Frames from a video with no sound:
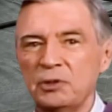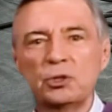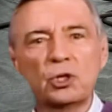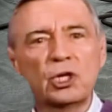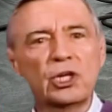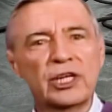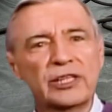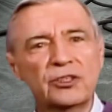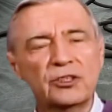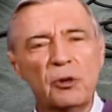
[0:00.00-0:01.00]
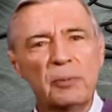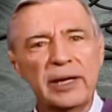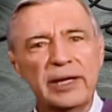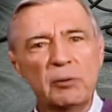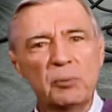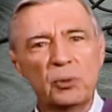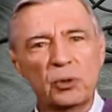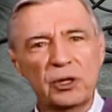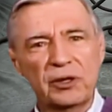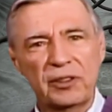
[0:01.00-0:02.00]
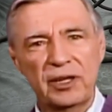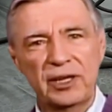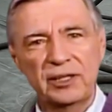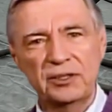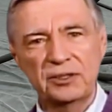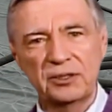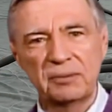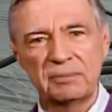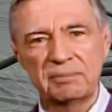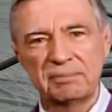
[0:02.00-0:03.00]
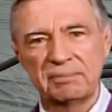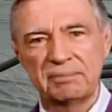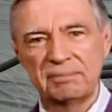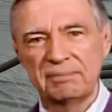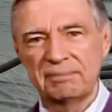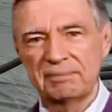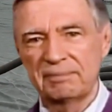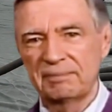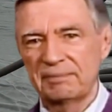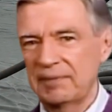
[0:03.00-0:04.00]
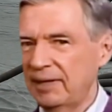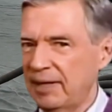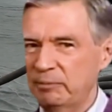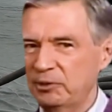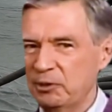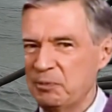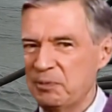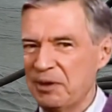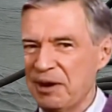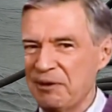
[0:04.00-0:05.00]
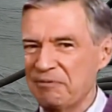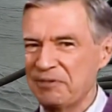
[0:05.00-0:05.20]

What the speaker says: You're learning so many important things, and I'm so proud